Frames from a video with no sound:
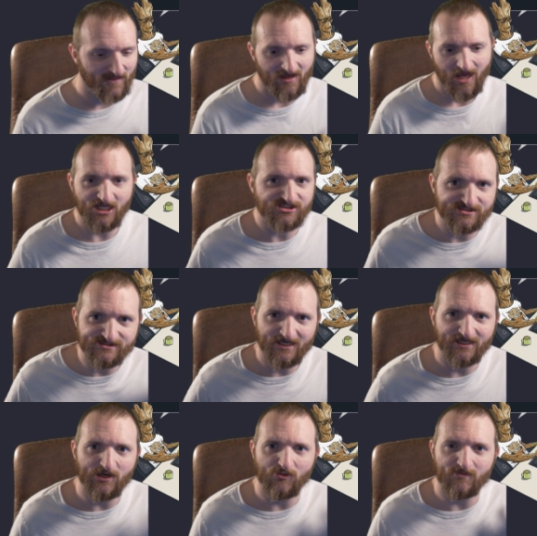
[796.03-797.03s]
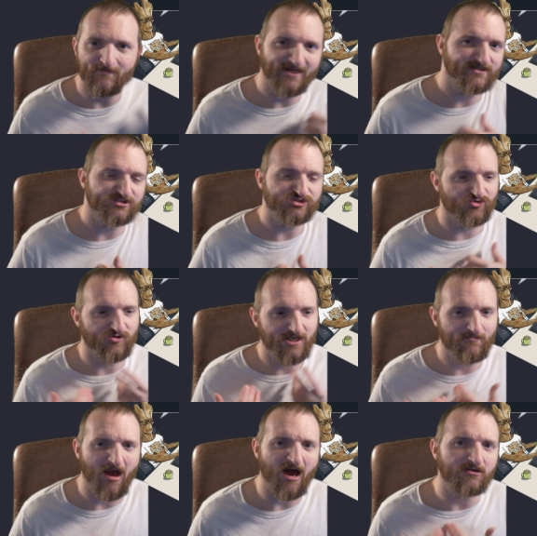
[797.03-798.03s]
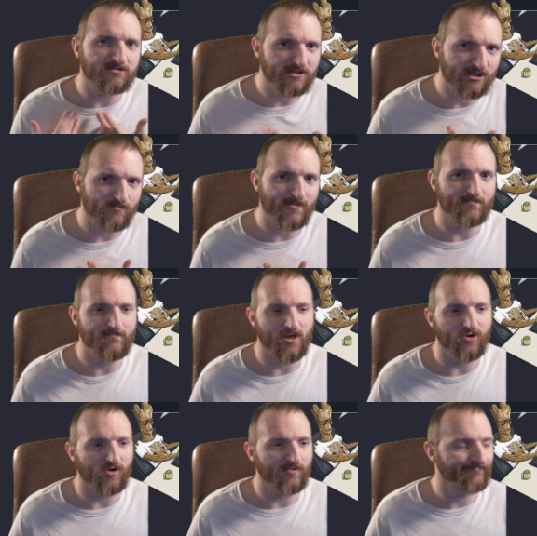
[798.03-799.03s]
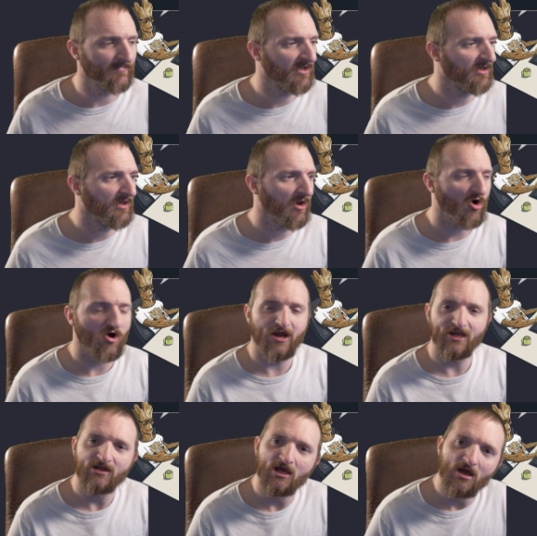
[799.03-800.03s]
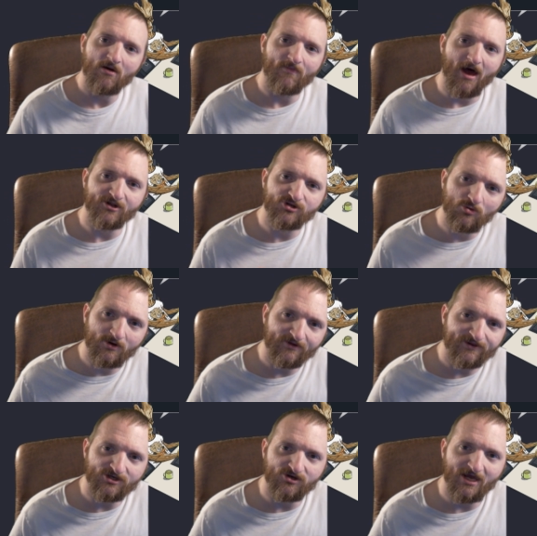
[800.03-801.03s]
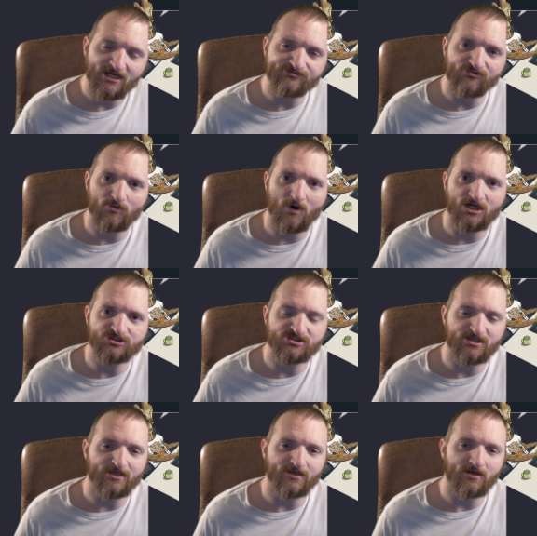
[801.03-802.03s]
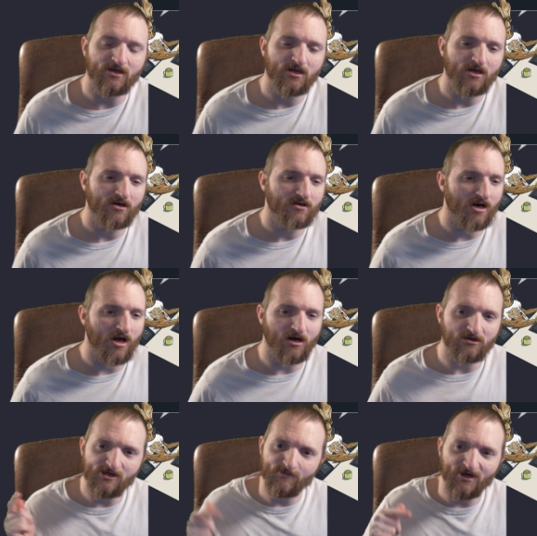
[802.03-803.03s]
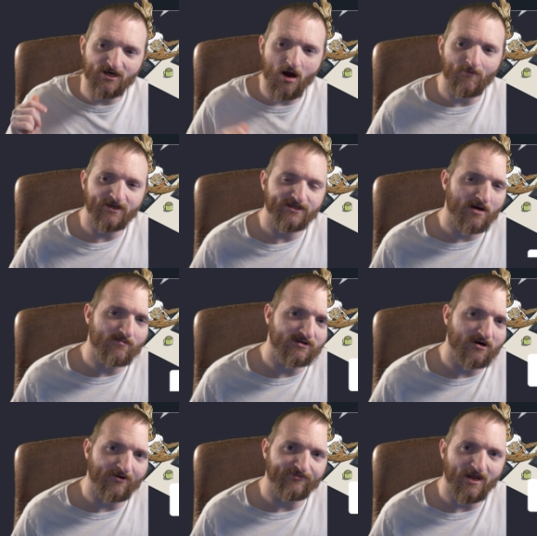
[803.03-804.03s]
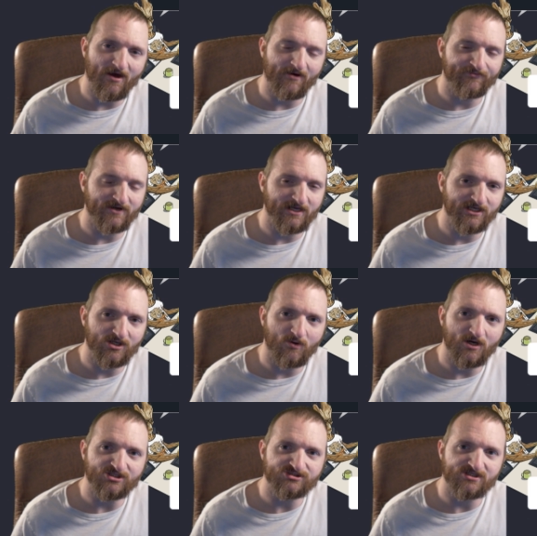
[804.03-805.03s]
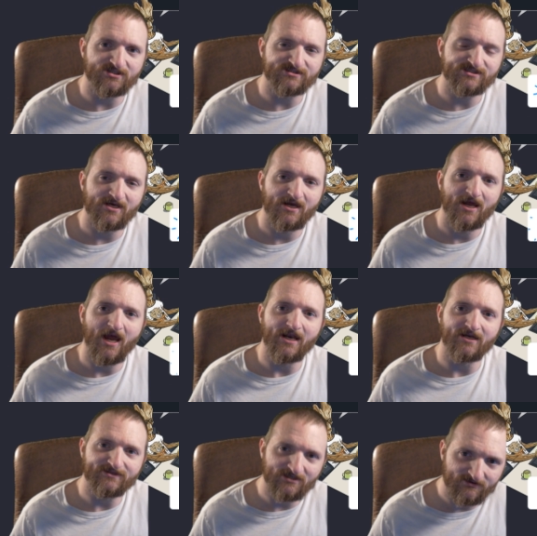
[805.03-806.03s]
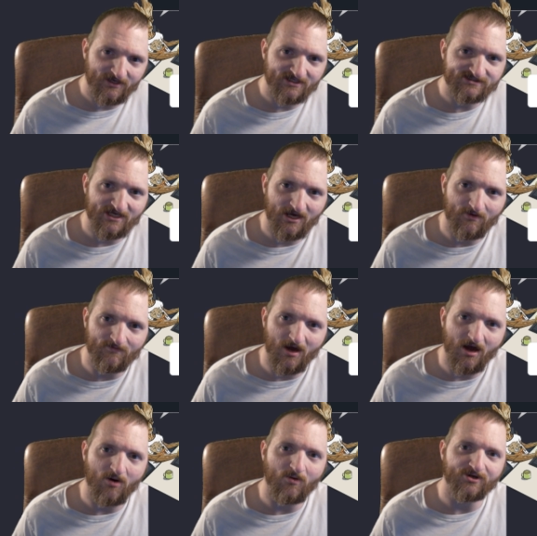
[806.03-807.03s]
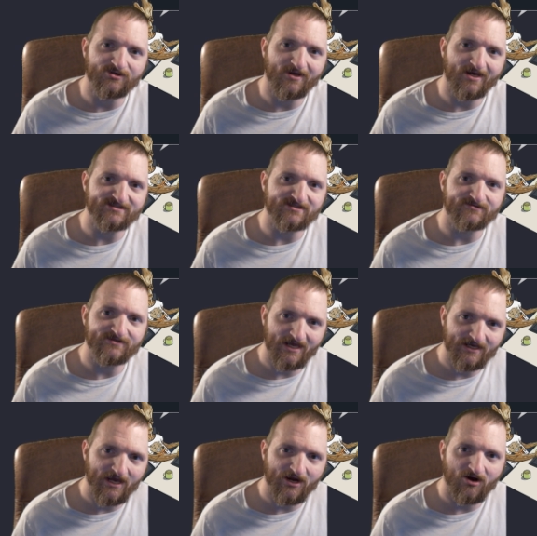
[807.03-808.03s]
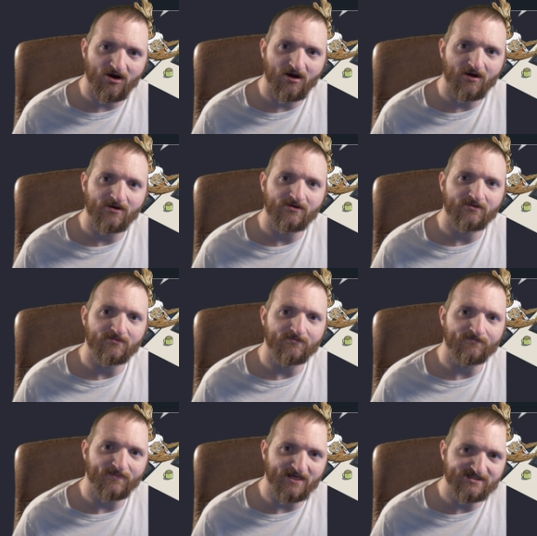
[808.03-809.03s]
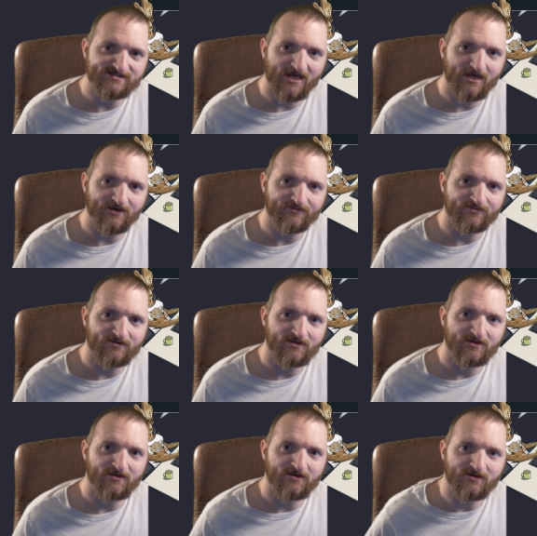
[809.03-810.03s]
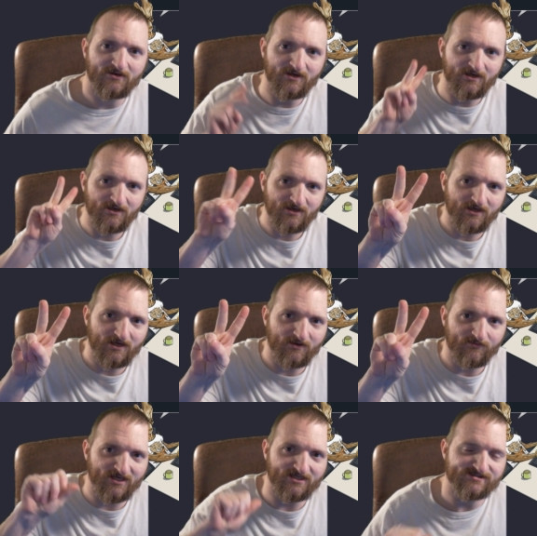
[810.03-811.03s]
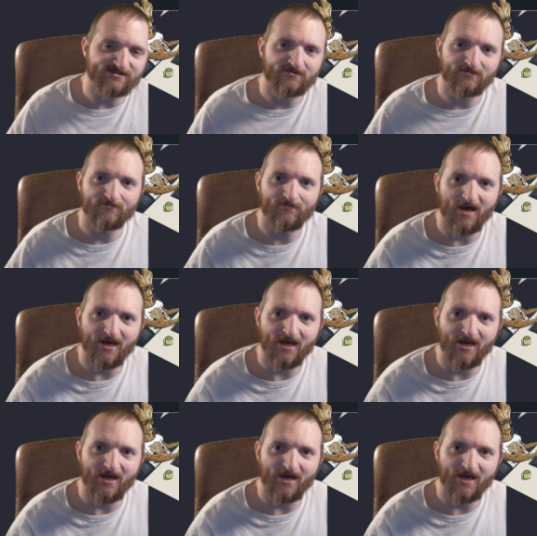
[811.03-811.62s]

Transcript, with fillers: I just think it would make the stream a little bit better. All right. But I do want to thank you guys for watching. Uh, leave me a comment down below if you have any questions. And until next time, I want you guys to take care, be safe, and peace. Bye,